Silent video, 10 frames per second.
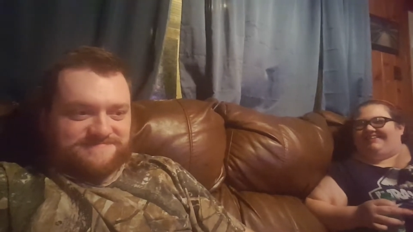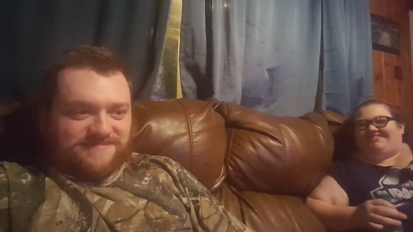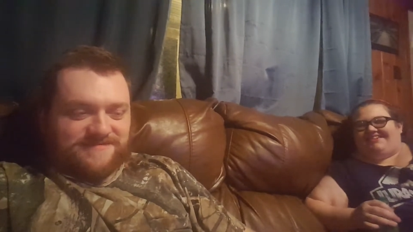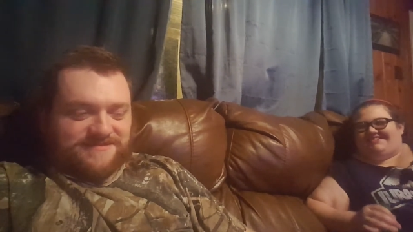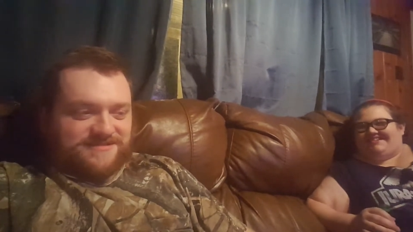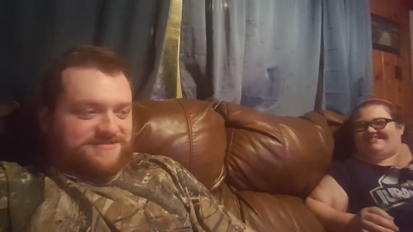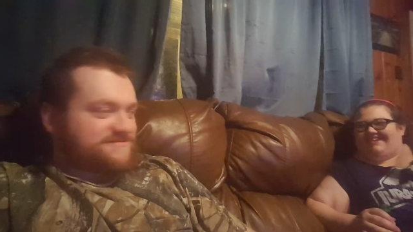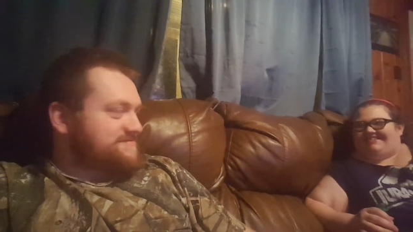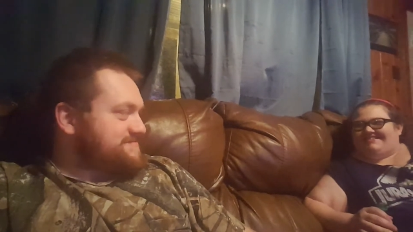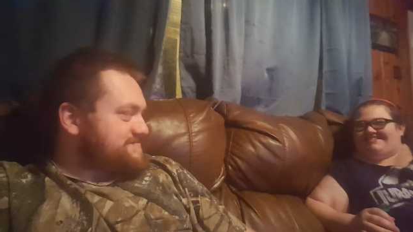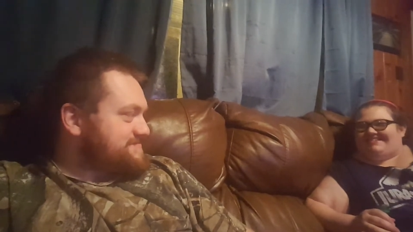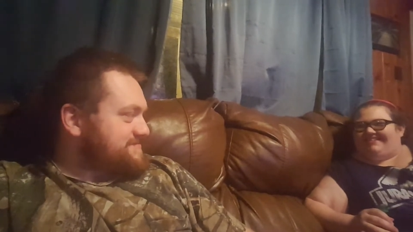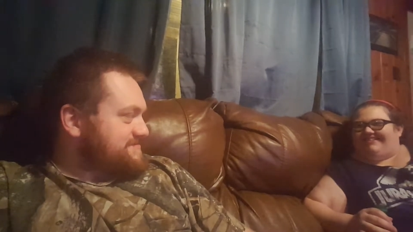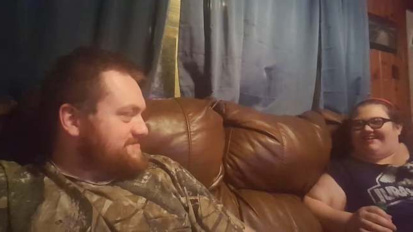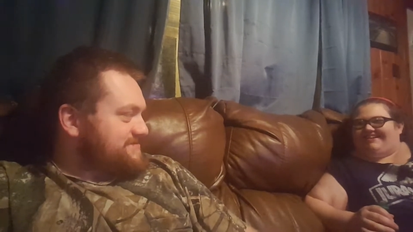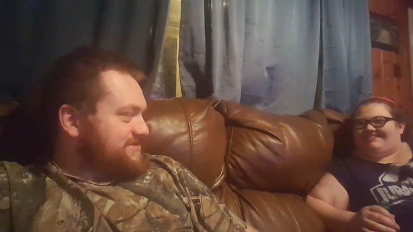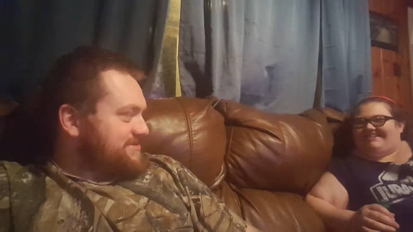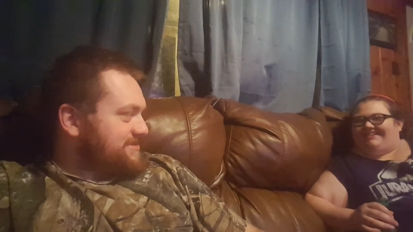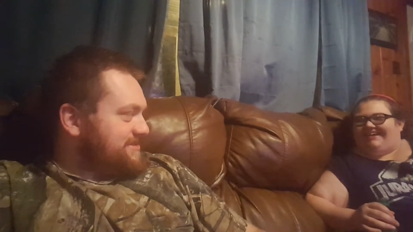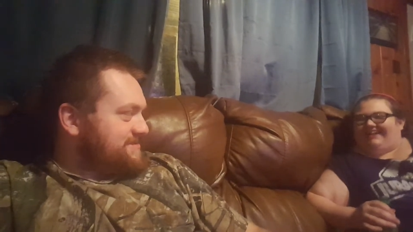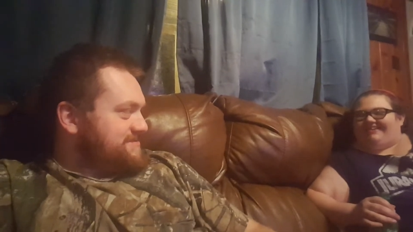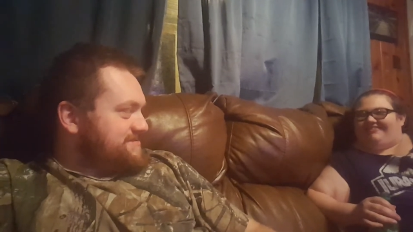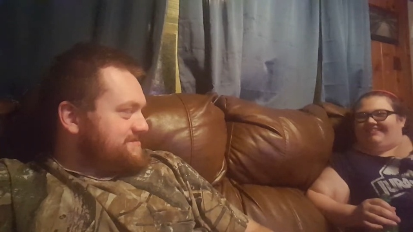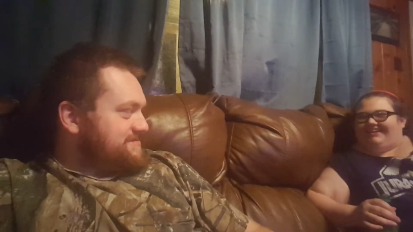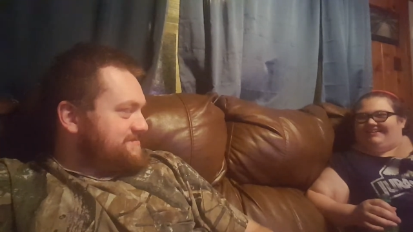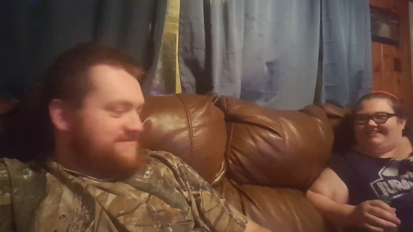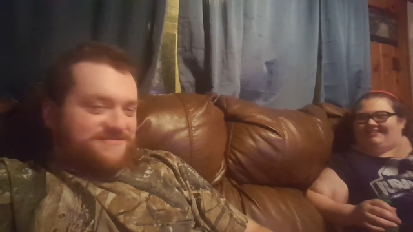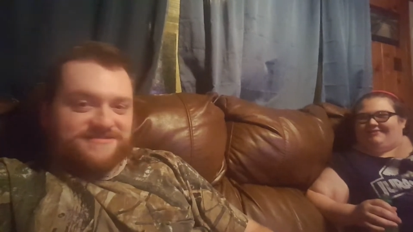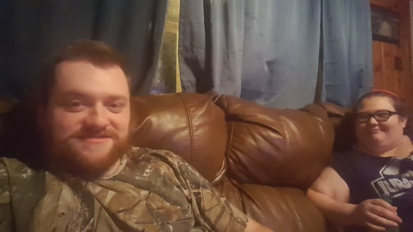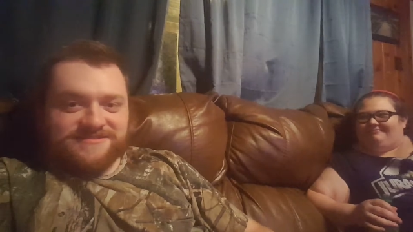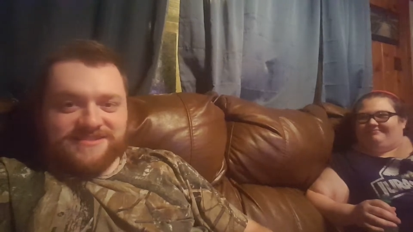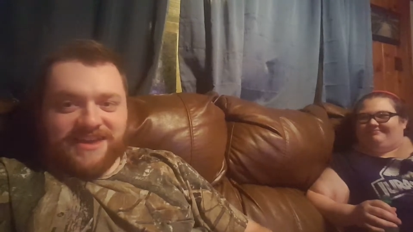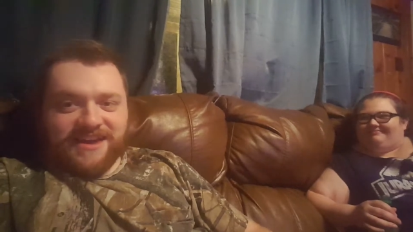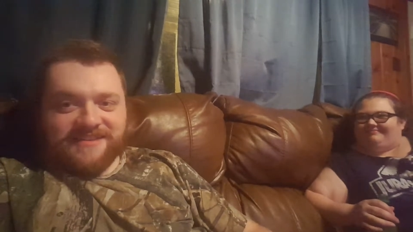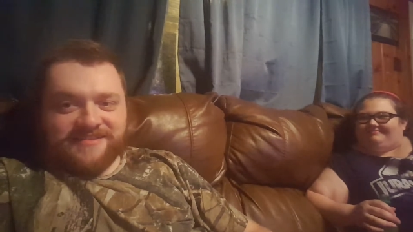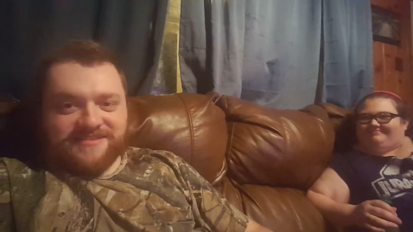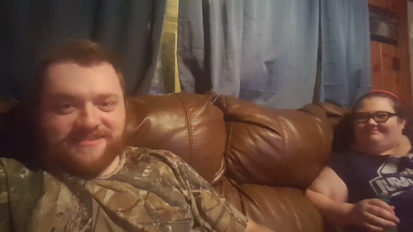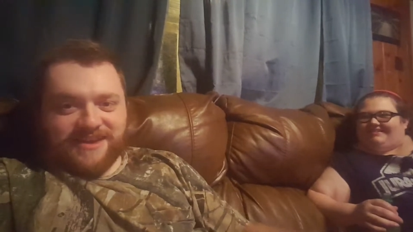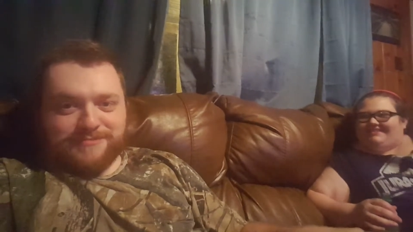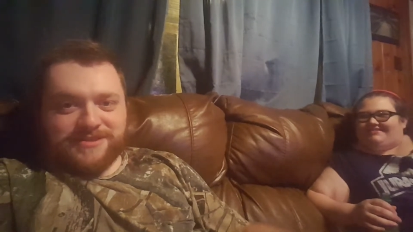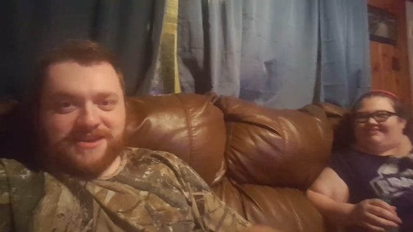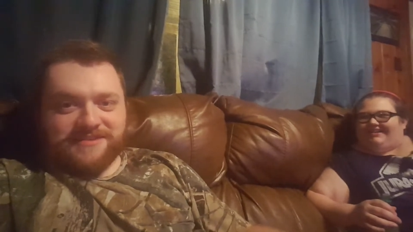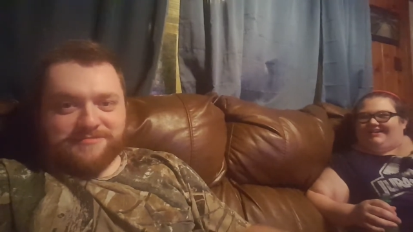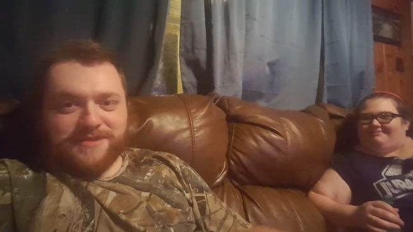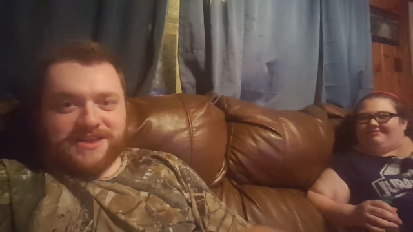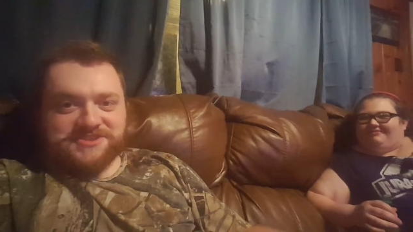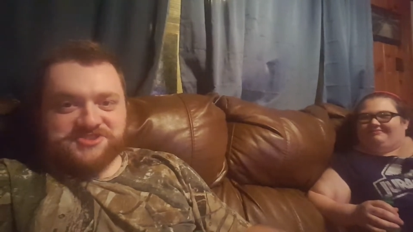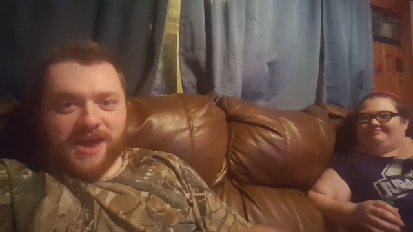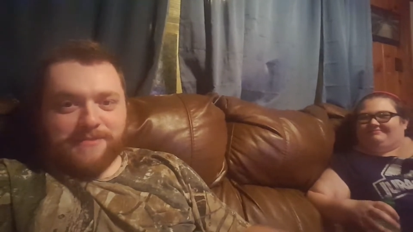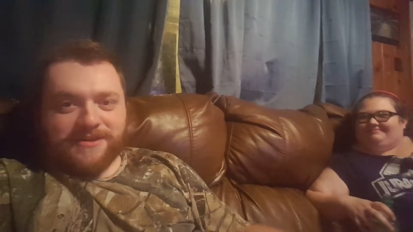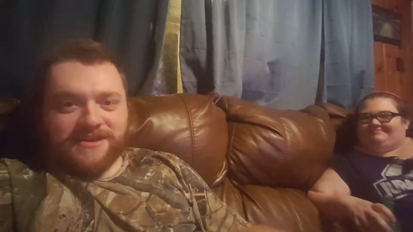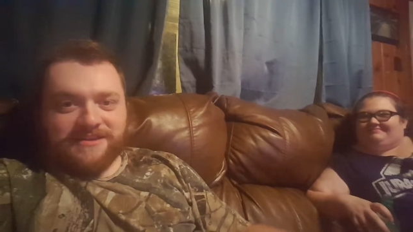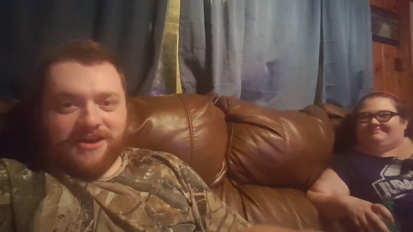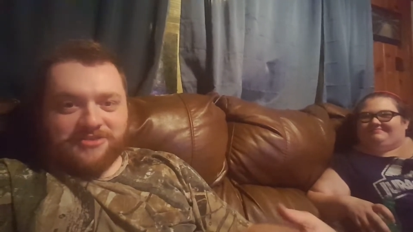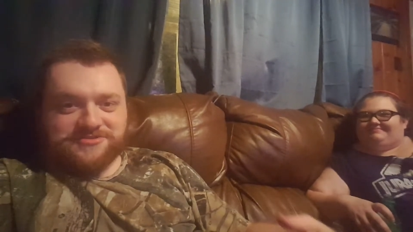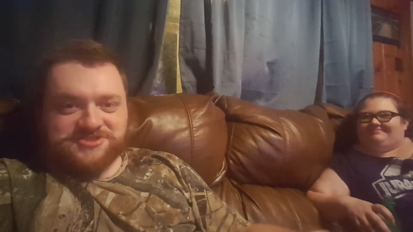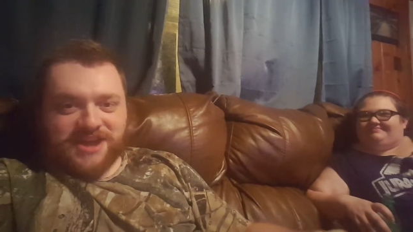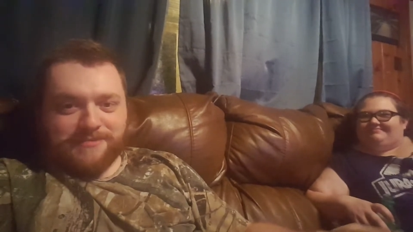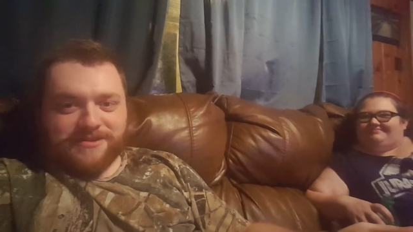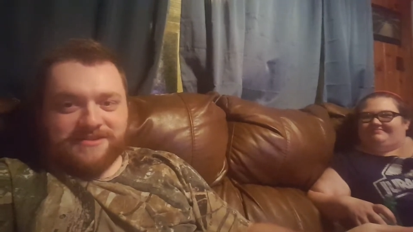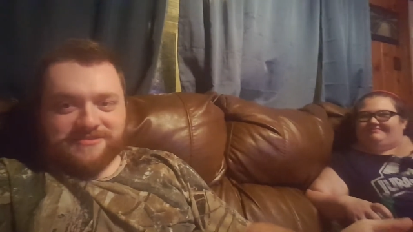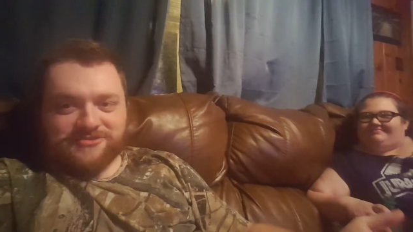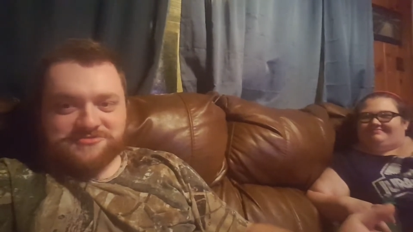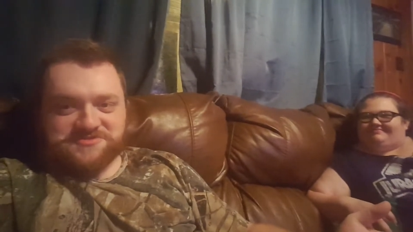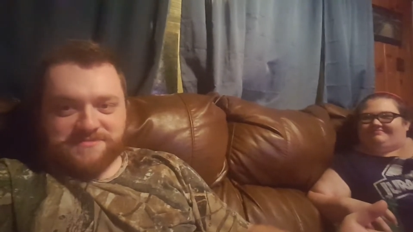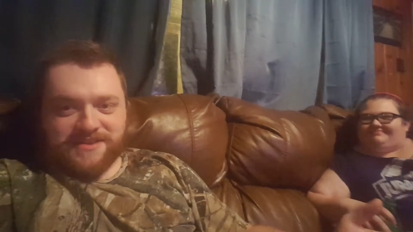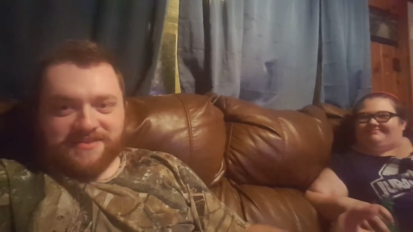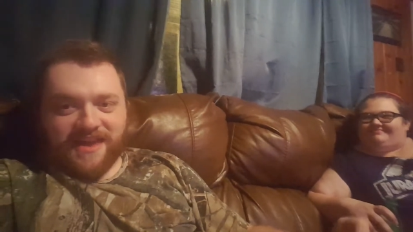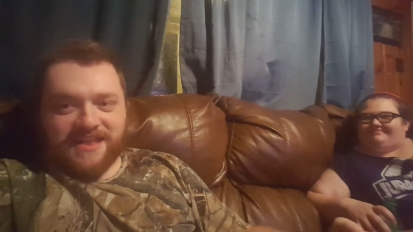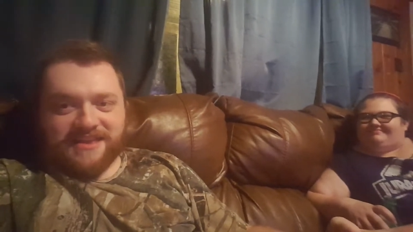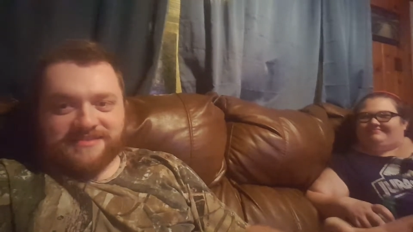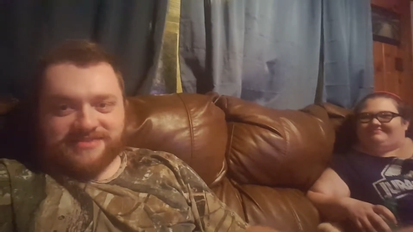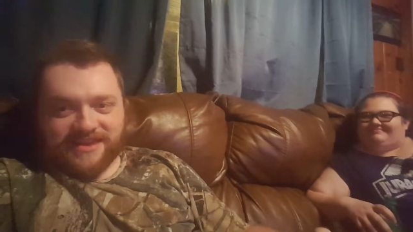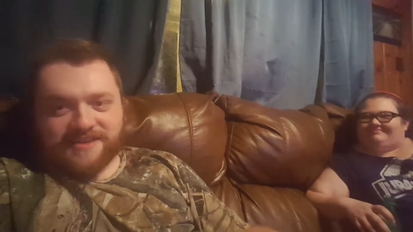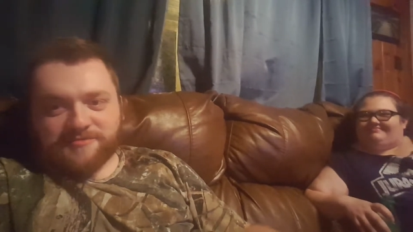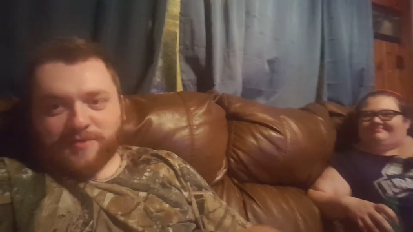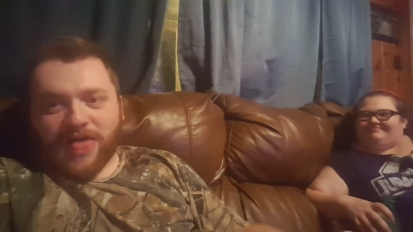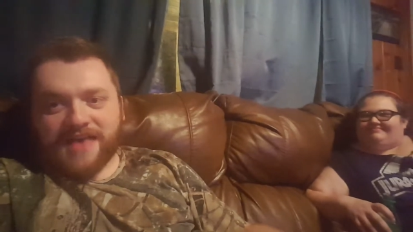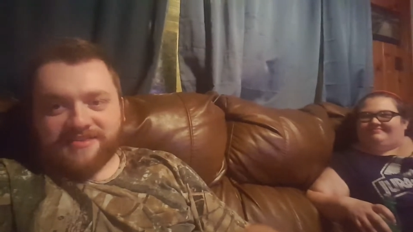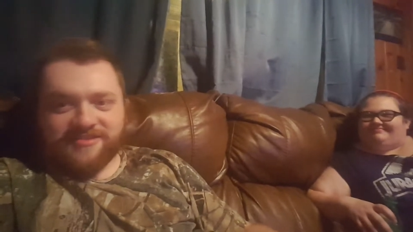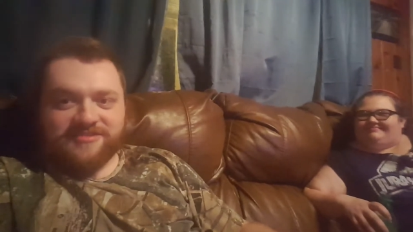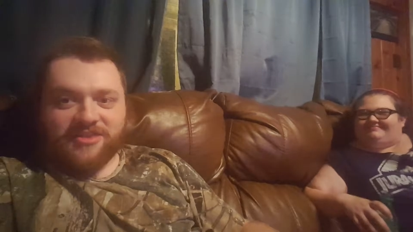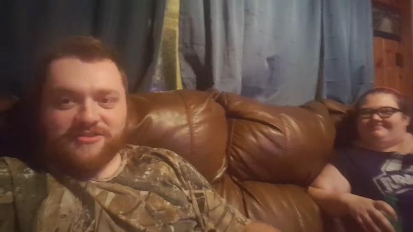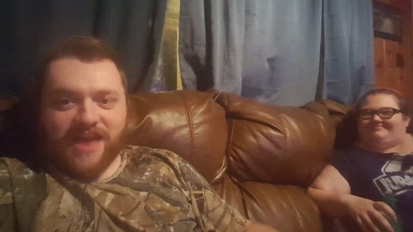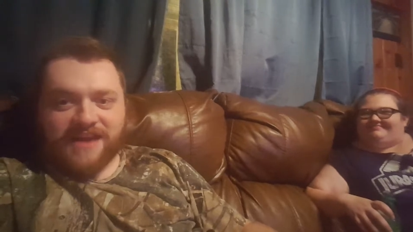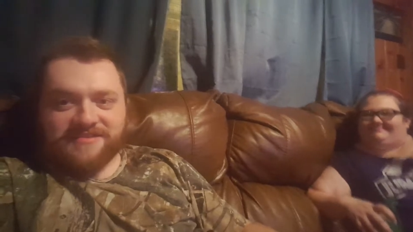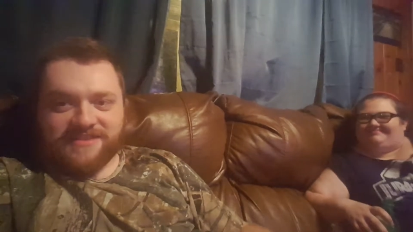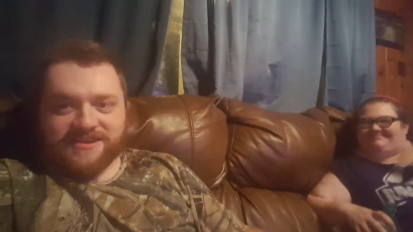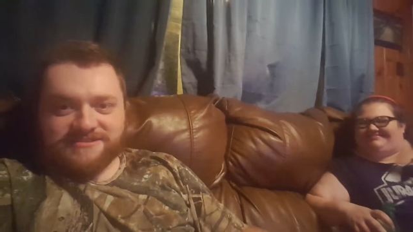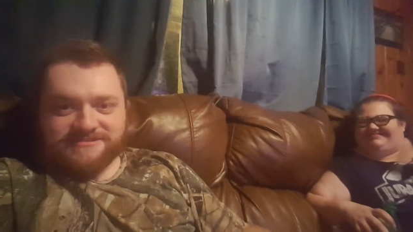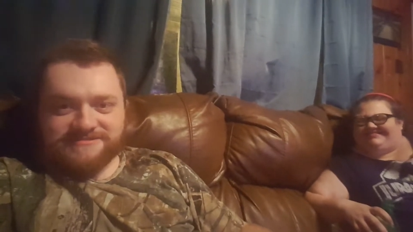Speaker 1: Love AJ Styles' Southern accent. I can relate to him.
Speaker 2: Yes, him He's and his many Japanese, other Japanese accoutrements, and his thick as molasses Southern accent.